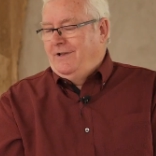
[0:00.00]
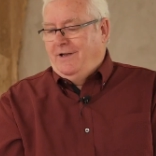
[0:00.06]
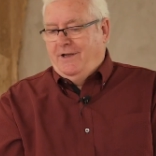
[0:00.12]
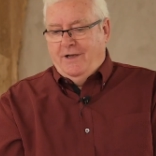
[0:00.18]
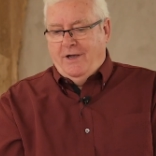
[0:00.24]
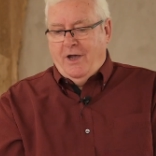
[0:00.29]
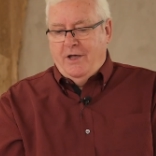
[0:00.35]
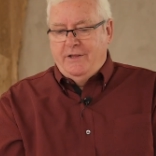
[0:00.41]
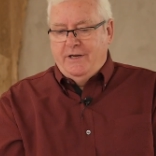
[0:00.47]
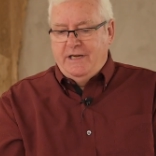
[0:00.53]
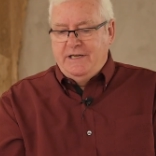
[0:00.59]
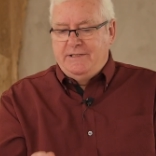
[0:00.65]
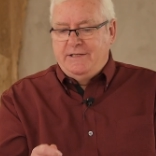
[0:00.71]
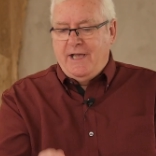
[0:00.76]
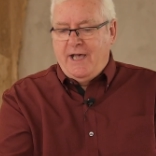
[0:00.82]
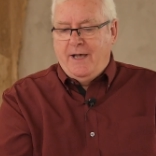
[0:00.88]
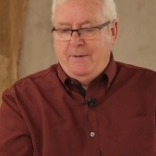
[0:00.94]
uh, how that he
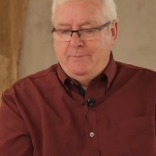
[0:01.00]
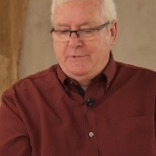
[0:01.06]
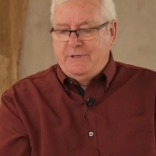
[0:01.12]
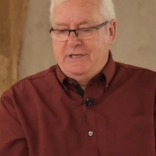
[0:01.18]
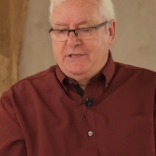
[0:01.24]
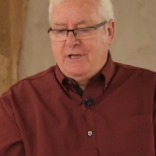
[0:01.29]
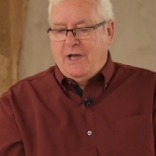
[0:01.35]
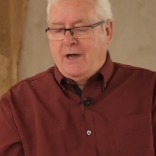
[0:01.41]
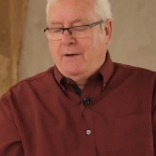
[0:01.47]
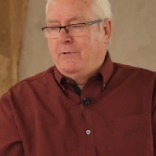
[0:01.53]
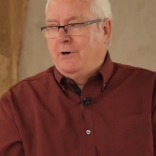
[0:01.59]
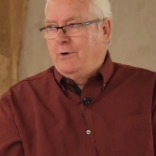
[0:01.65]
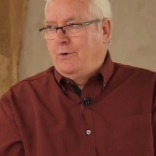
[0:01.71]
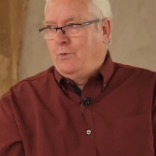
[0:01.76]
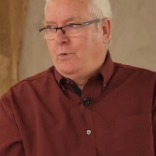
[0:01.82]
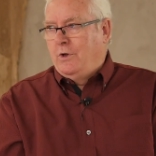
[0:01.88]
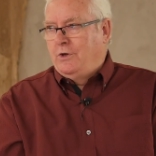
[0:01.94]
tapped his
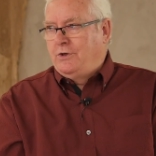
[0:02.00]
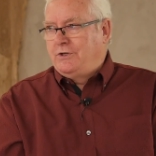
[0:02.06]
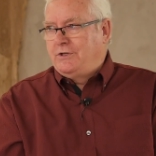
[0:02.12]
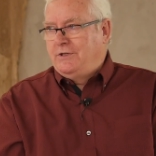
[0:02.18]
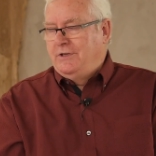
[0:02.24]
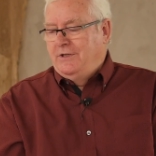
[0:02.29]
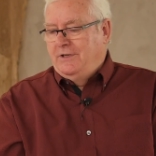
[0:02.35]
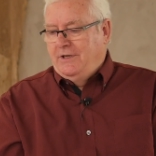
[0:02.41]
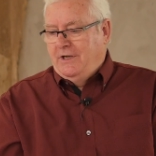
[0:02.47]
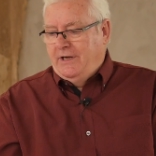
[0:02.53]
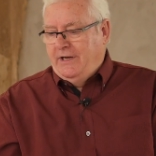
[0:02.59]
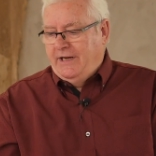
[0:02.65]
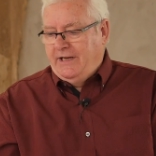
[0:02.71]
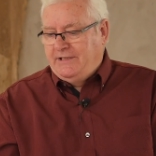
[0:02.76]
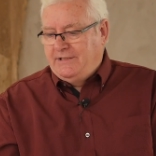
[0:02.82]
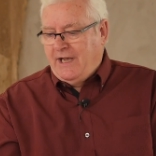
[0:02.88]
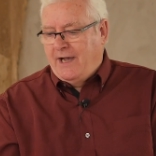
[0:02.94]
hammer once and
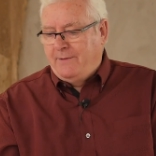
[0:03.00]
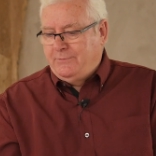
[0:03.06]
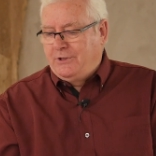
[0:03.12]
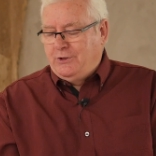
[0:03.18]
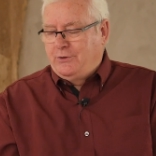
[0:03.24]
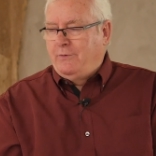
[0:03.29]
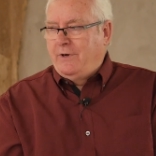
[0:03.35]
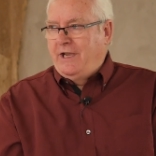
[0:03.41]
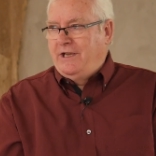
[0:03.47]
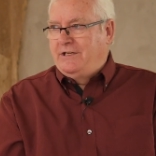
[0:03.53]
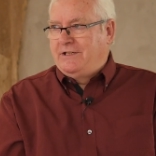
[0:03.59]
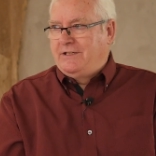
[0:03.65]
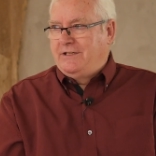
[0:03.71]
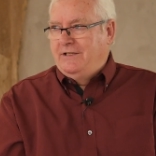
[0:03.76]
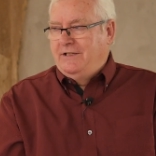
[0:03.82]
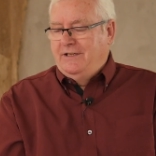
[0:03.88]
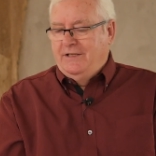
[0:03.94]
then he tapped it
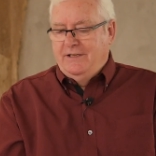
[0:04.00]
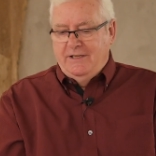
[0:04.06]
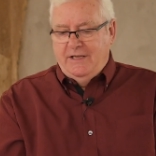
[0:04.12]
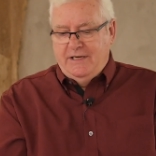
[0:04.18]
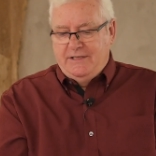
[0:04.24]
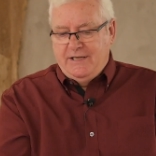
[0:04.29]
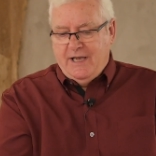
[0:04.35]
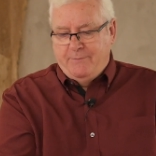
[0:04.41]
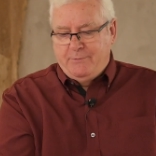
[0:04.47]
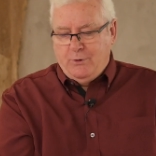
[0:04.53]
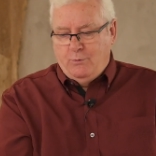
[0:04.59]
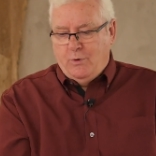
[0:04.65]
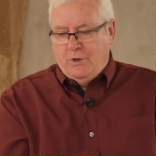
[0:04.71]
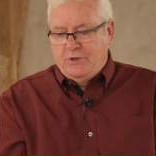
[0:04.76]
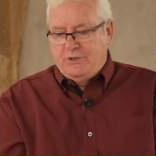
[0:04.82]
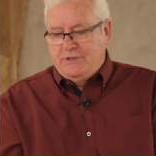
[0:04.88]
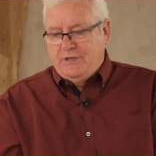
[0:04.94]
twice. He tapped it
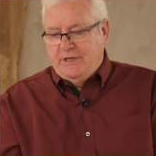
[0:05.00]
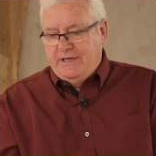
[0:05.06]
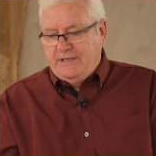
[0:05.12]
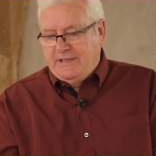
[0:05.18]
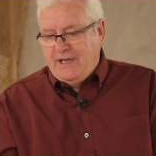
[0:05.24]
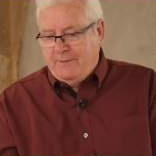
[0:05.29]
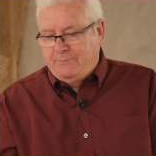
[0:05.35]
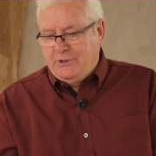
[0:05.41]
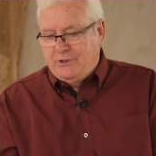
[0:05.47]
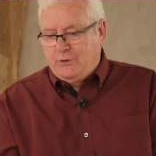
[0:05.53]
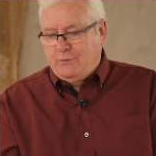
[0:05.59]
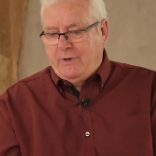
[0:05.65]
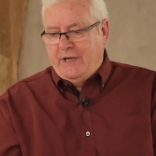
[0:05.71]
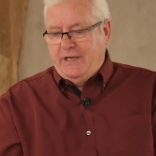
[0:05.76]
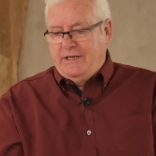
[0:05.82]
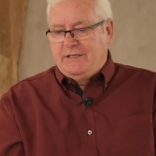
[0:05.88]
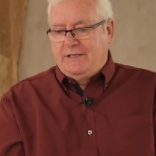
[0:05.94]
once and he tapped it
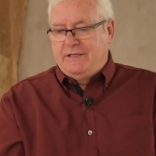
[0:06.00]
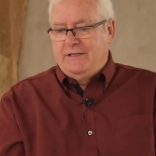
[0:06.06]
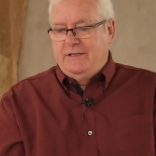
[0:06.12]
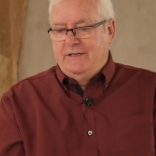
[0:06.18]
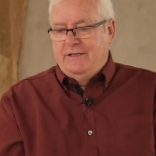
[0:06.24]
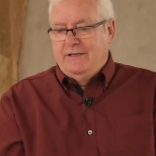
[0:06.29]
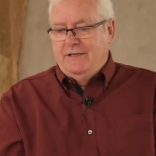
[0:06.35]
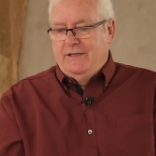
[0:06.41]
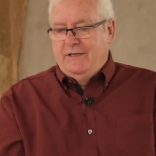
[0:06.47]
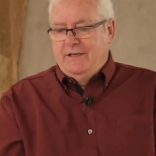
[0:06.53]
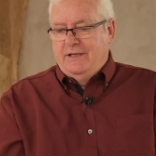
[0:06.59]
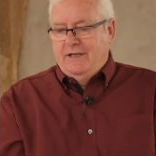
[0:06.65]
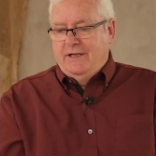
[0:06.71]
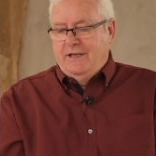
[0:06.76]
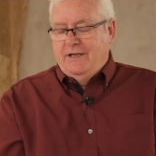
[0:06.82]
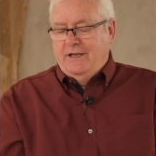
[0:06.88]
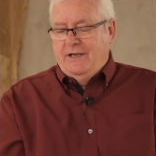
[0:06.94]
twice.
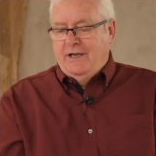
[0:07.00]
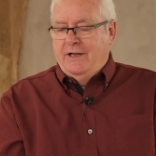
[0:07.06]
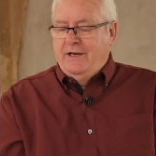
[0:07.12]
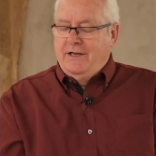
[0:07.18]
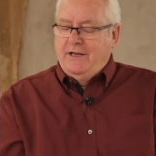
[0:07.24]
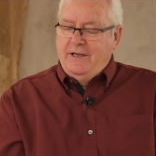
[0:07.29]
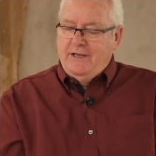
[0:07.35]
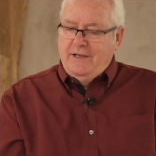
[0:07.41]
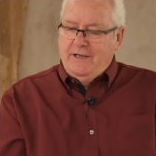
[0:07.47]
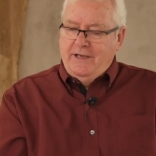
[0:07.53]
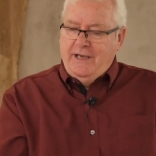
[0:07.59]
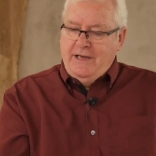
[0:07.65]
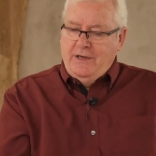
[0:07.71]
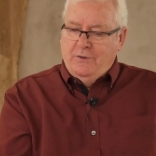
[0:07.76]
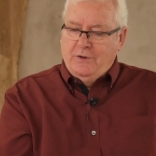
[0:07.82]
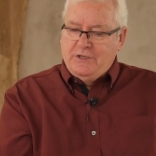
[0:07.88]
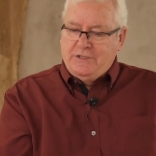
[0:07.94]
And
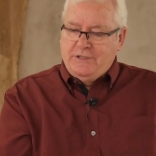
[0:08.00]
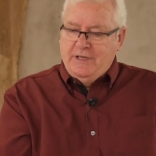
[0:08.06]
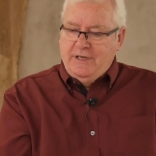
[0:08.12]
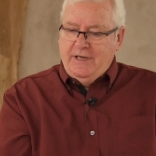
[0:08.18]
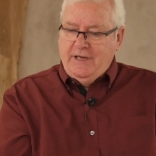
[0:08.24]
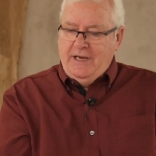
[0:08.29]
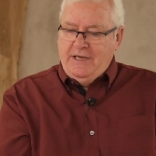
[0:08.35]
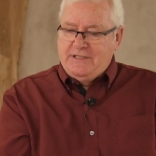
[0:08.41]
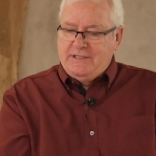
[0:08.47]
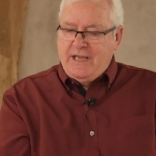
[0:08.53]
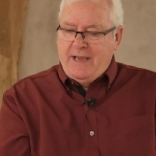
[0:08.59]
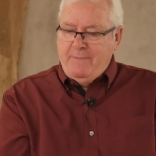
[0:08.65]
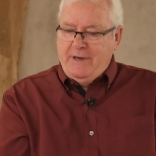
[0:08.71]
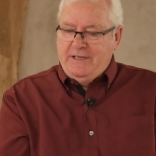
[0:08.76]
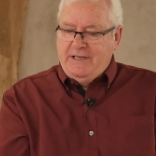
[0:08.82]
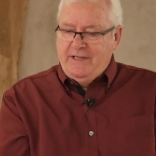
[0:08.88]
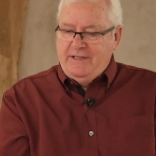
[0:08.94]
he noticed that each
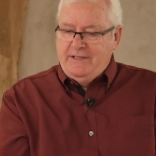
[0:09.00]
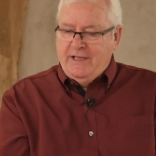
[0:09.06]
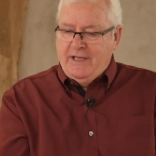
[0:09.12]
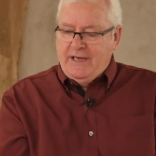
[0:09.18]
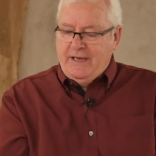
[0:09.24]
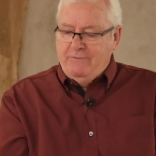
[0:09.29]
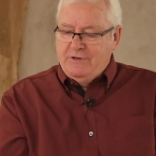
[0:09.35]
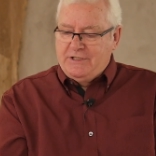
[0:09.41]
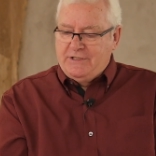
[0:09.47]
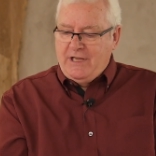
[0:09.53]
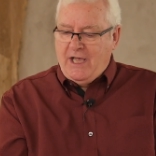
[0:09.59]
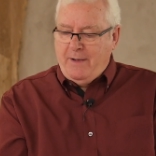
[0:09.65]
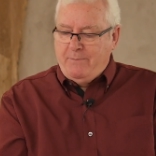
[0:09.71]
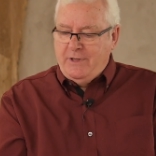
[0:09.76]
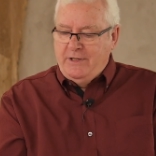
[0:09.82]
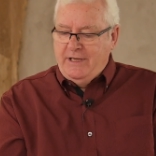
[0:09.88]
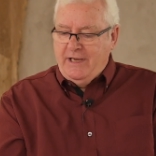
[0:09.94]
time he did that, he was
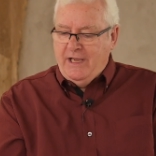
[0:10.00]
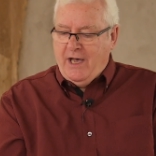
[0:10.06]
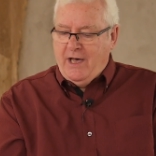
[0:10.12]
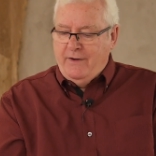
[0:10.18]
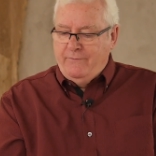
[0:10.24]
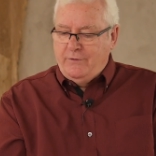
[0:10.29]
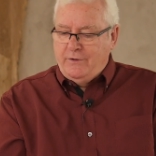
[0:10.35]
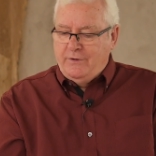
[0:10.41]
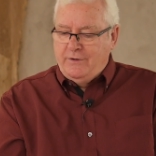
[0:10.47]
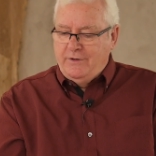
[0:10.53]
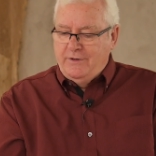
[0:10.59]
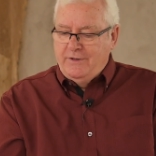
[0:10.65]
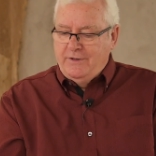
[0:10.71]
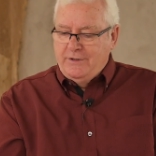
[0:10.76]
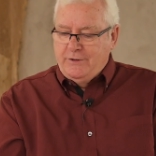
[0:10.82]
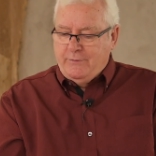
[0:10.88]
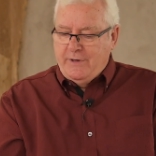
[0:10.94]
tapping the anvil
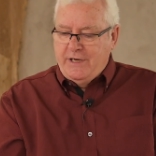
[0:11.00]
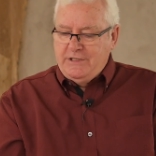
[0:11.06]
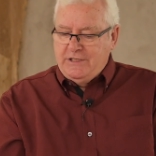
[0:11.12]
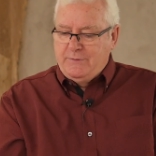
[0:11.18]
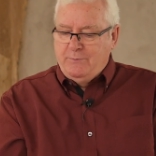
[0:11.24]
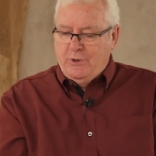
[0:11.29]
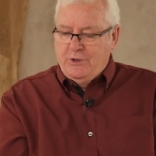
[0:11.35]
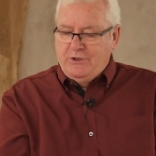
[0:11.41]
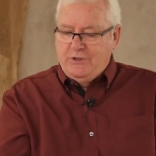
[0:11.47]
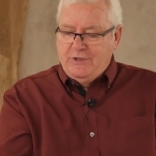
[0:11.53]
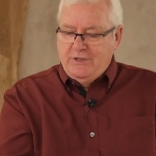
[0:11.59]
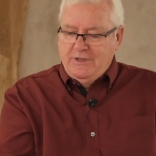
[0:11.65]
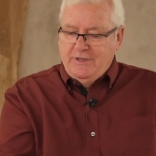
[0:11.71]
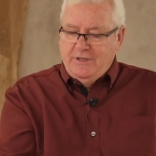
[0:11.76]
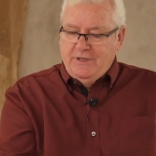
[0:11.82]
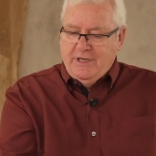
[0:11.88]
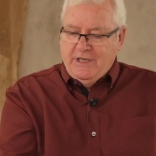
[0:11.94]
twice as much
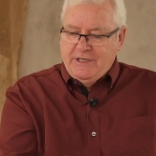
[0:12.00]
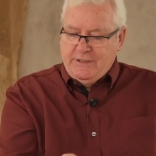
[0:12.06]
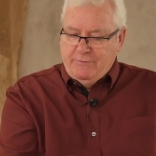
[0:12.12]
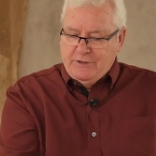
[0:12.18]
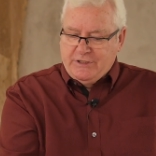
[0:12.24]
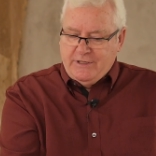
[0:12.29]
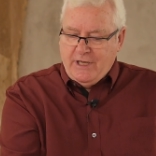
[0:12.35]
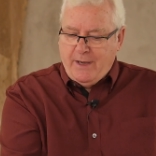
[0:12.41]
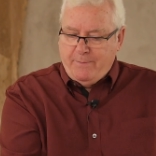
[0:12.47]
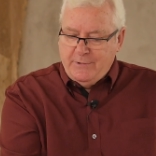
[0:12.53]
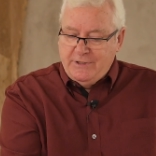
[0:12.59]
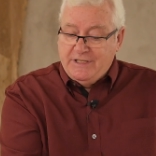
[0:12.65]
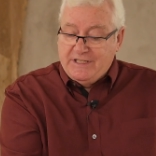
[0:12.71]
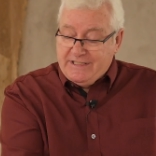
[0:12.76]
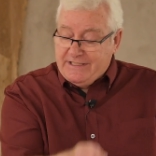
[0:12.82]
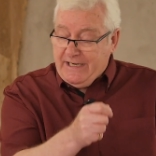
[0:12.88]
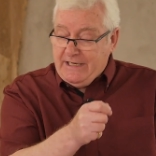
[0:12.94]
as he was tapping
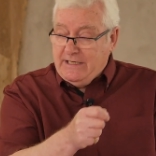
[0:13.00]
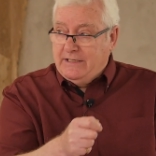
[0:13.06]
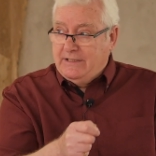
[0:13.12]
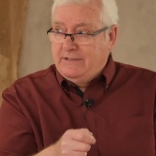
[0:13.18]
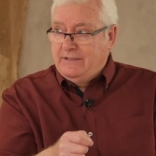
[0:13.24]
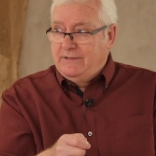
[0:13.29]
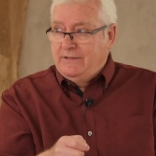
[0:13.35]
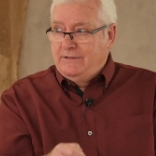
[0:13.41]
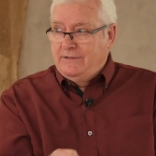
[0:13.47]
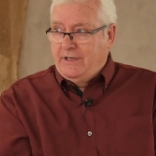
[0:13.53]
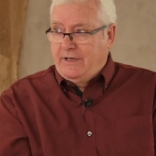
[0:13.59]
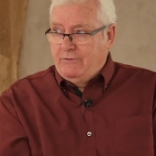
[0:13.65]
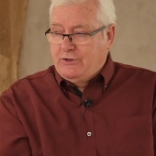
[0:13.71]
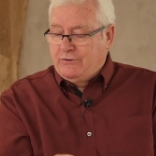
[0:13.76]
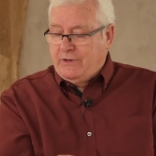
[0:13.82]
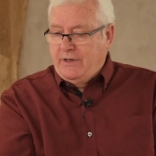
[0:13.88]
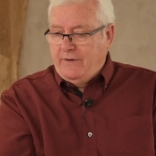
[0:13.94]
the steel that he
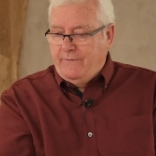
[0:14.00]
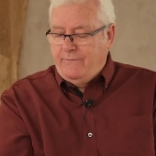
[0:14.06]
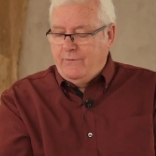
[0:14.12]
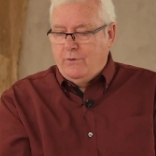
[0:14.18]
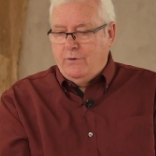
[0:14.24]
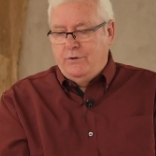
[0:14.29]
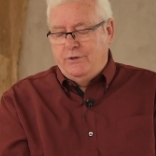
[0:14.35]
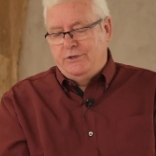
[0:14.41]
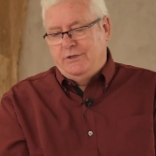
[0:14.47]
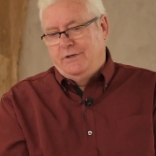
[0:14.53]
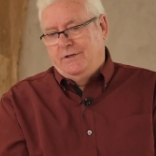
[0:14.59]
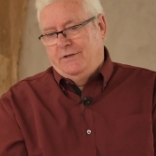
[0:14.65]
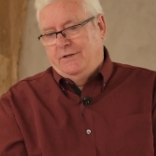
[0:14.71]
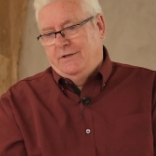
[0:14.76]
was trying to forge.